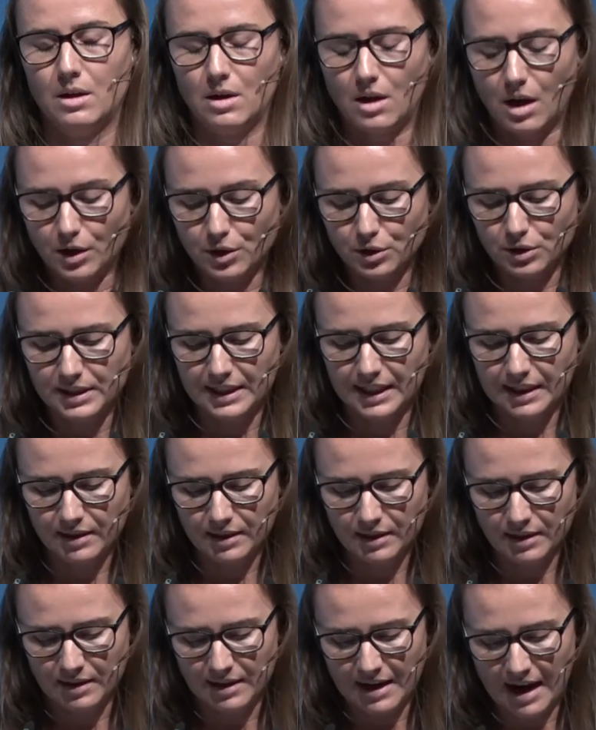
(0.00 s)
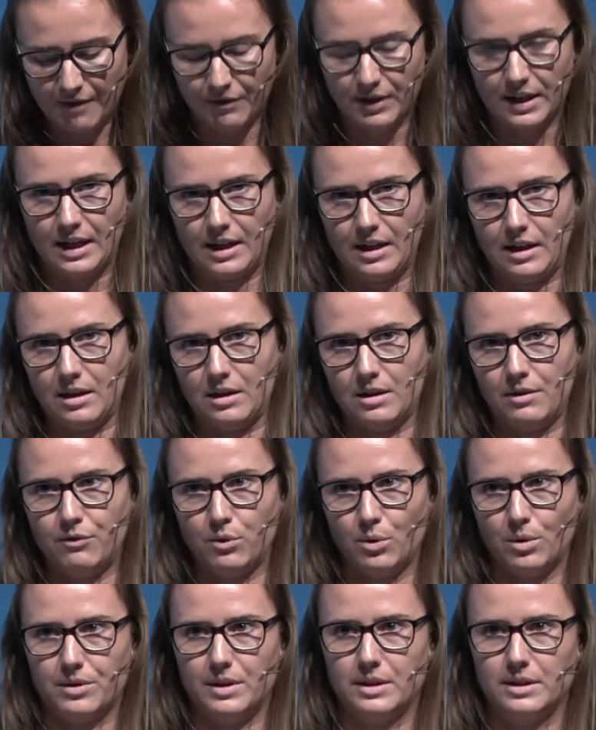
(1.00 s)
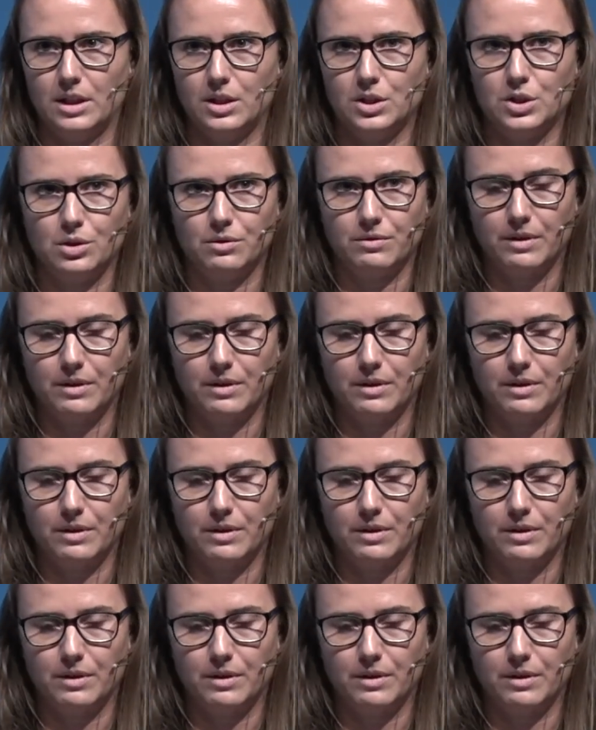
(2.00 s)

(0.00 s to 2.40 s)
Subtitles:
understanding and navigating the fourth industrial